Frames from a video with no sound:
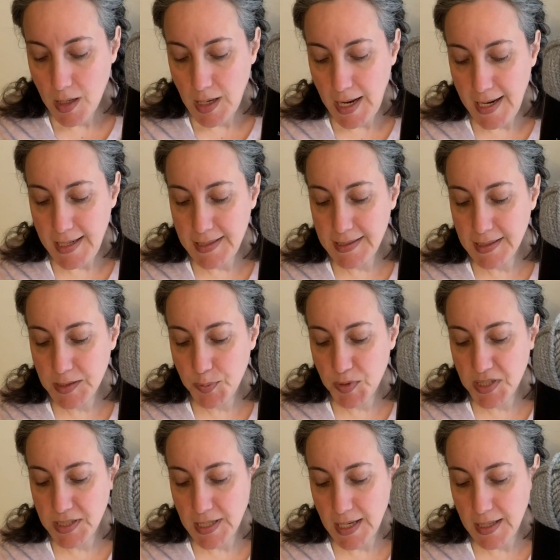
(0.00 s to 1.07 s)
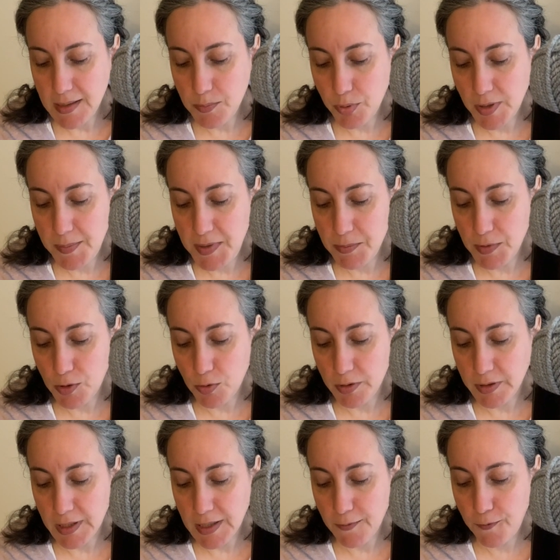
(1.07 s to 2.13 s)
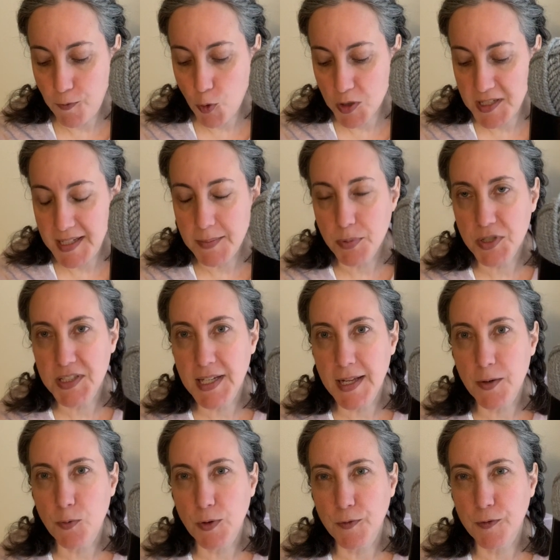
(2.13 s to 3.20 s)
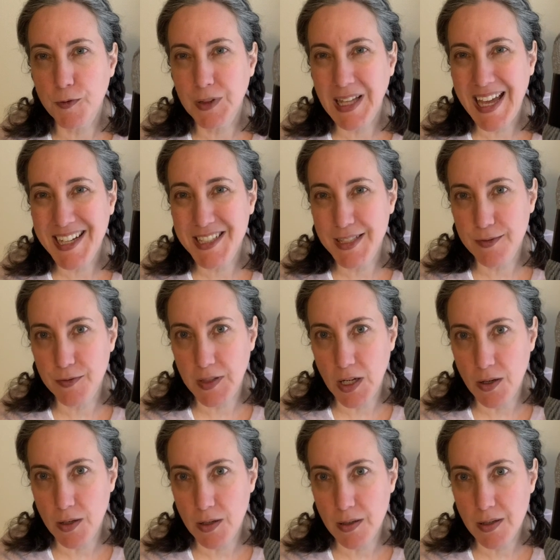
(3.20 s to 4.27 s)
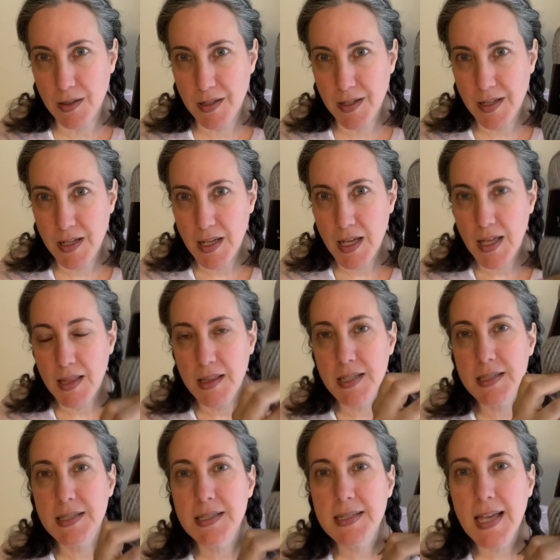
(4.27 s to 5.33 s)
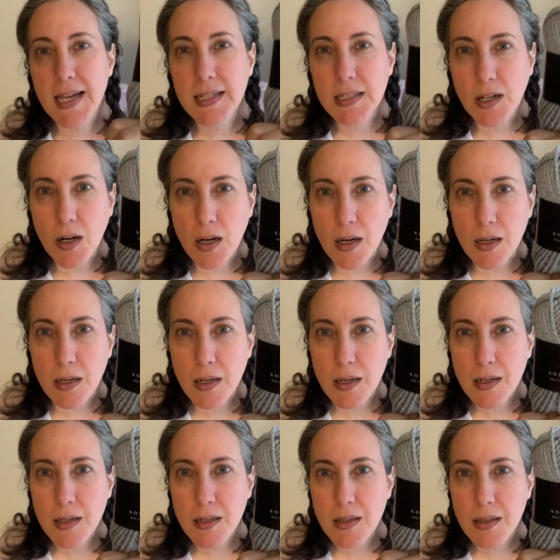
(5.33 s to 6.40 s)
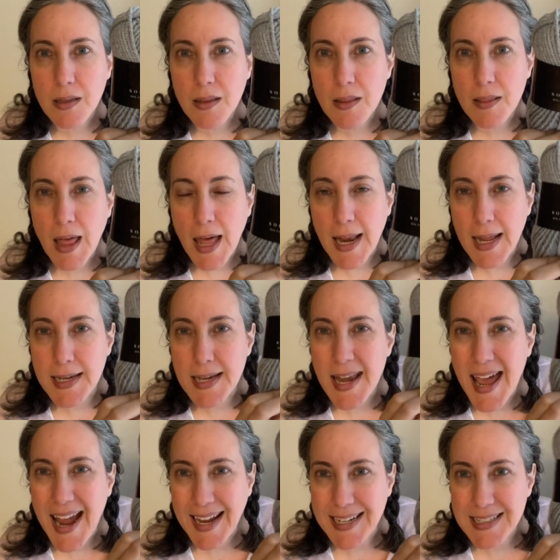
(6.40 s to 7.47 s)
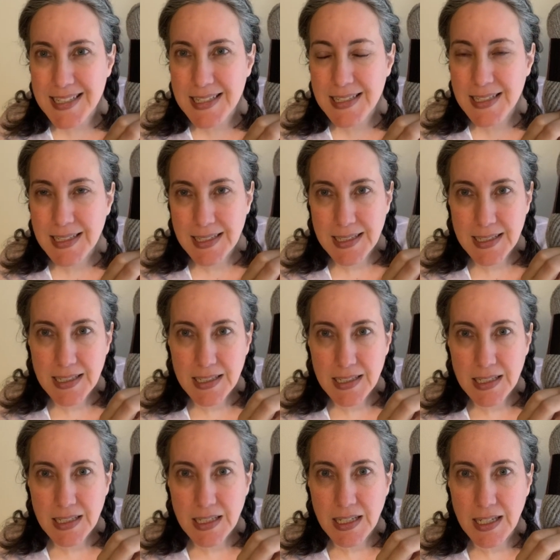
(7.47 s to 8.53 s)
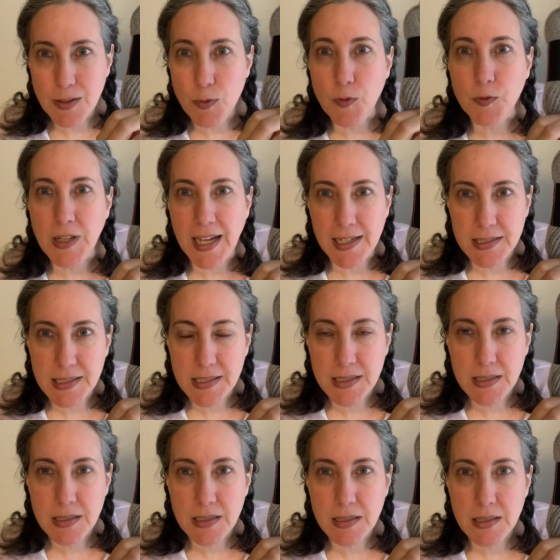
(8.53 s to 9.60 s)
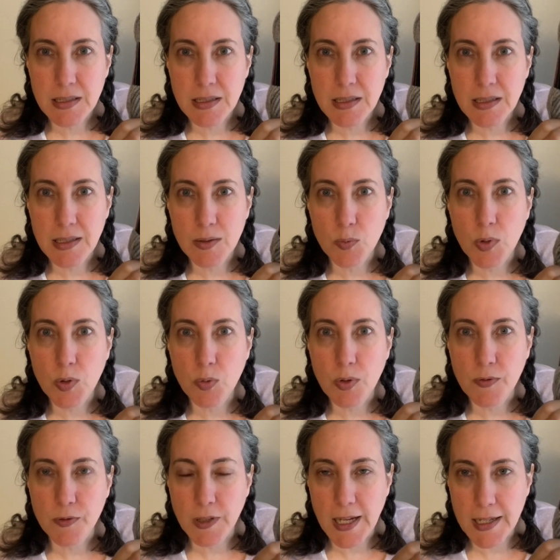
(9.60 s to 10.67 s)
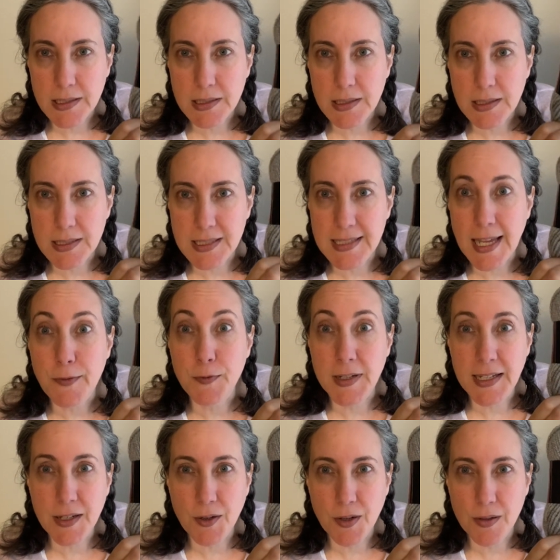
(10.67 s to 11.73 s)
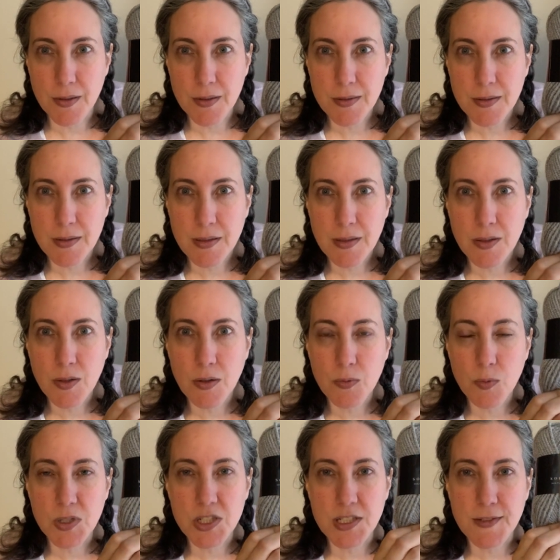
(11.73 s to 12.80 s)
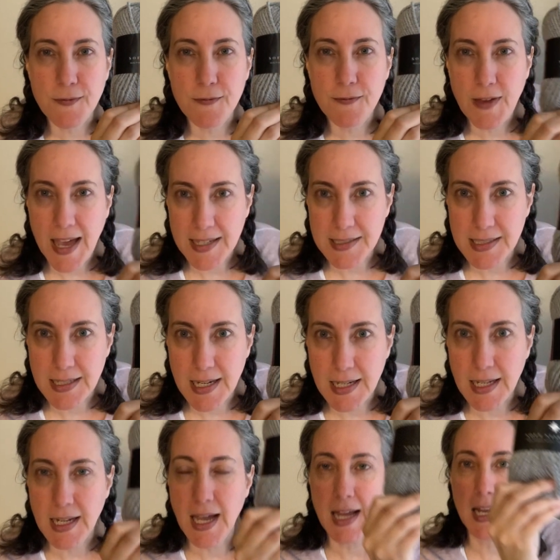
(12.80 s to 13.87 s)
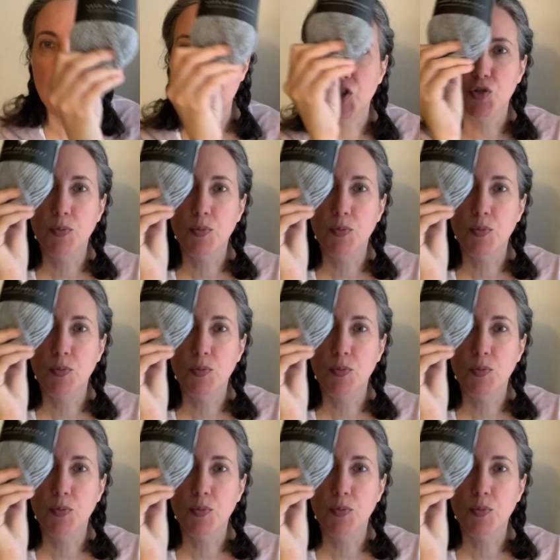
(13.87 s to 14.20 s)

86% premium acrylic, 14% reflective yarn. This is that yarn that at night it reflects. It will reflect. It's safety yarn, which is fascinating. I got 2